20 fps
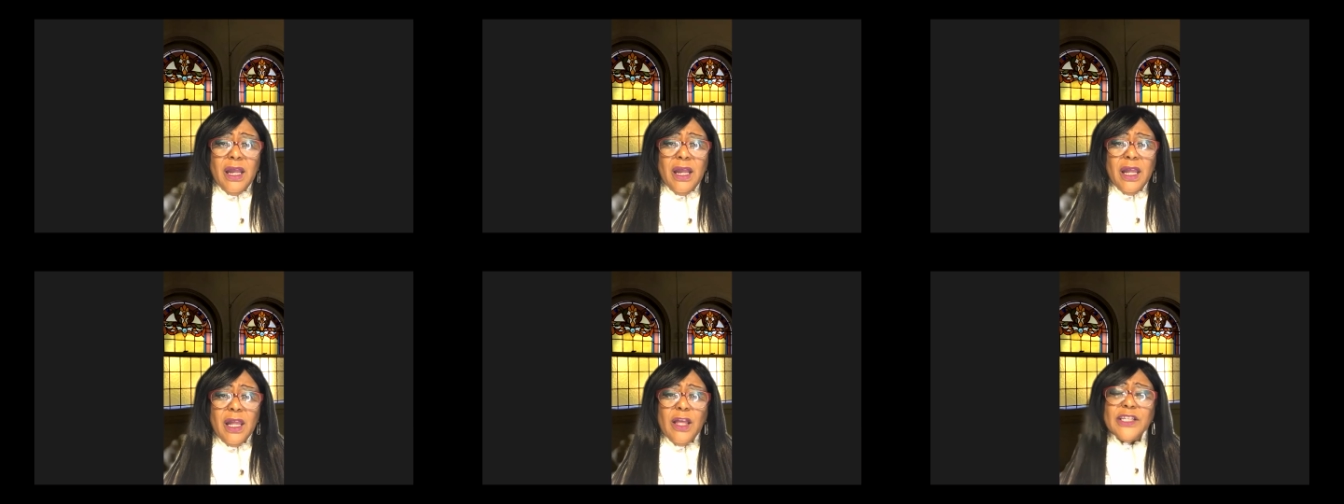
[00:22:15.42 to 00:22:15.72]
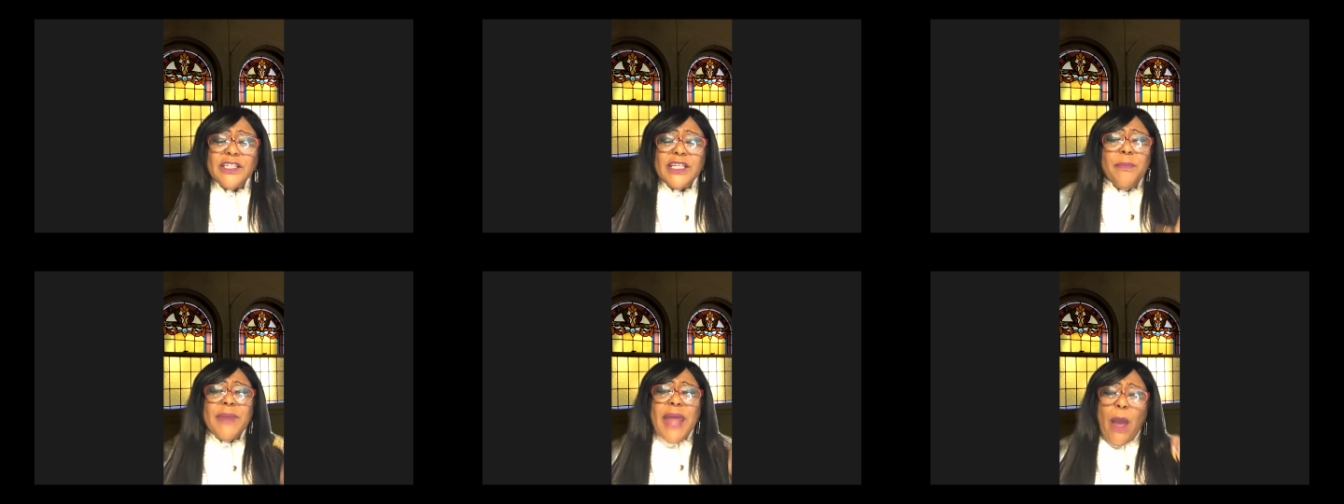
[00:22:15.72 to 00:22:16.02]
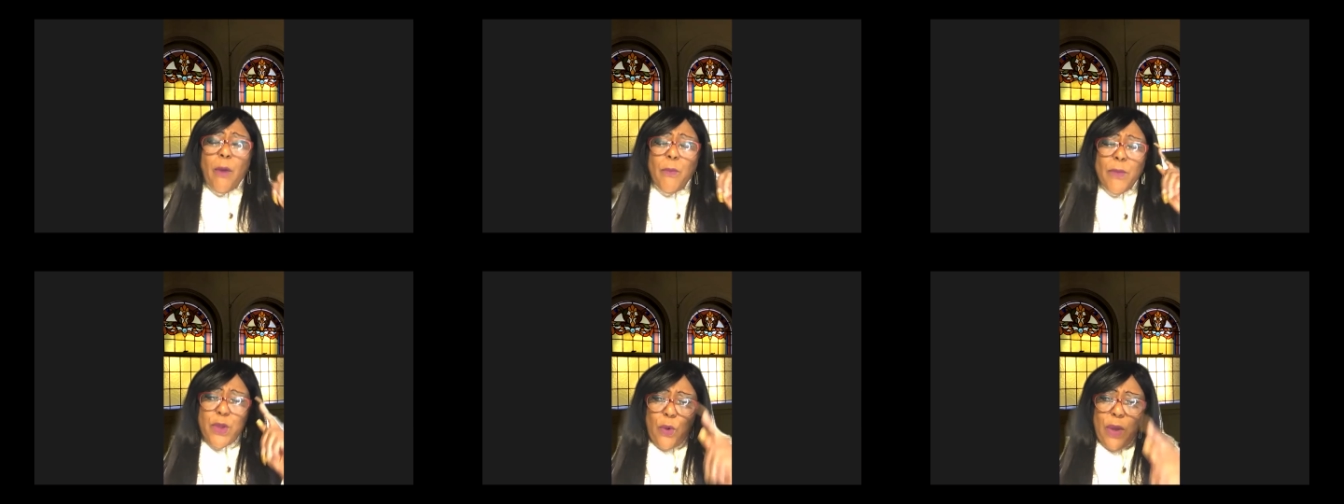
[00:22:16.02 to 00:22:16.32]
Because
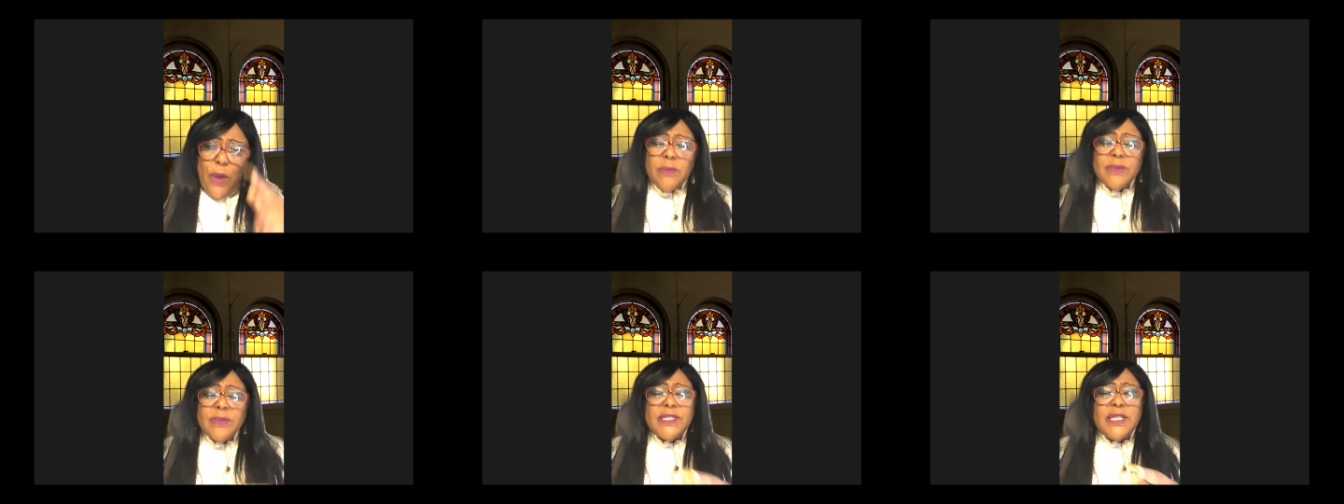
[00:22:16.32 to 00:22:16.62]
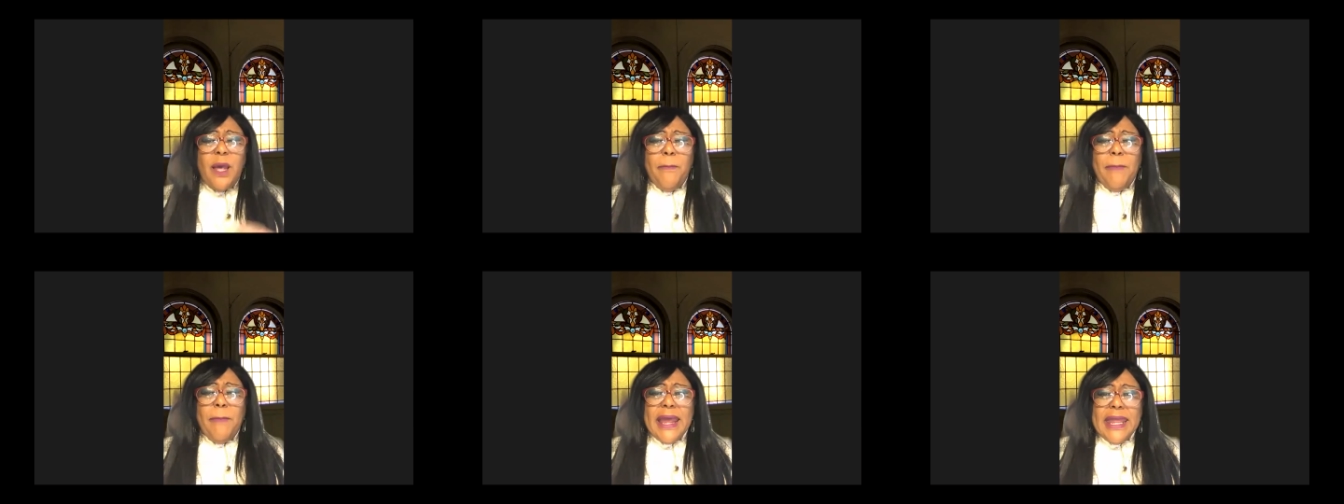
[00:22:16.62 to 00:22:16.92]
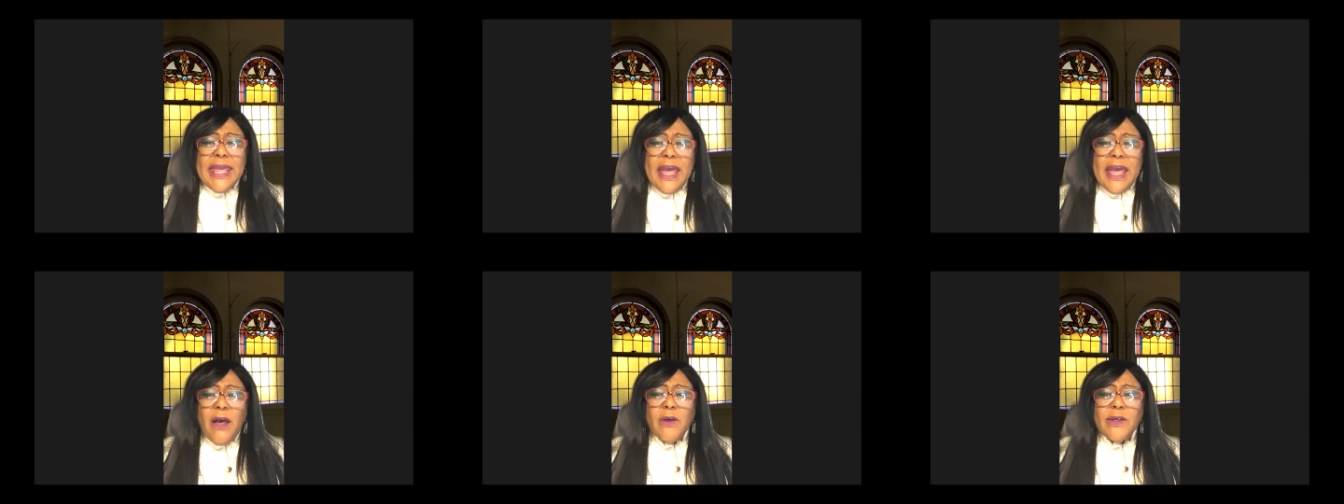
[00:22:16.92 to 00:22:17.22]
sometimes when you help
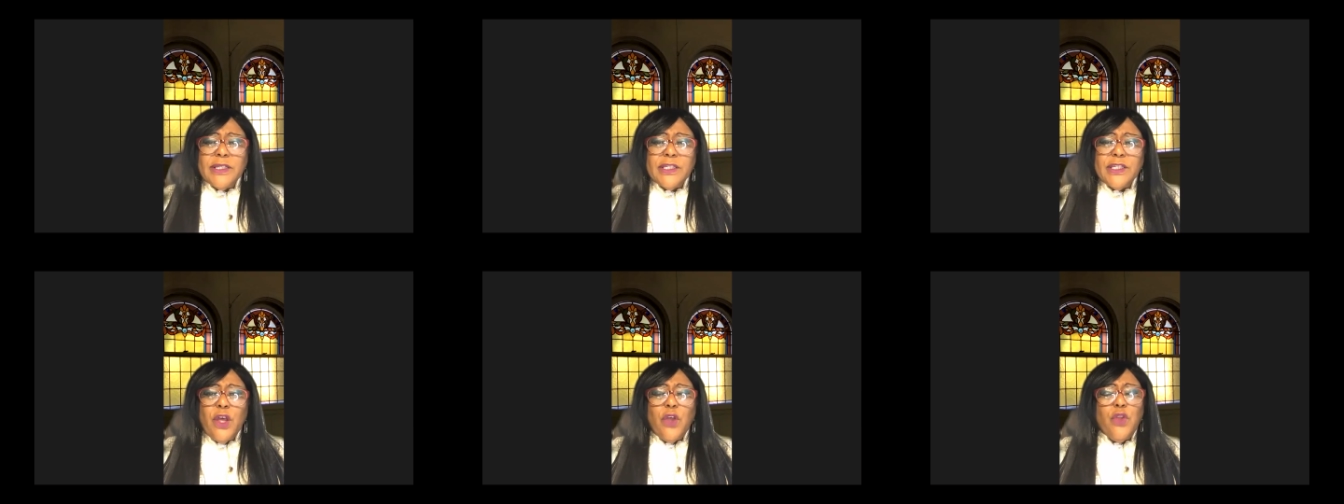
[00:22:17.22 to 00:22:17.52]
somebody else,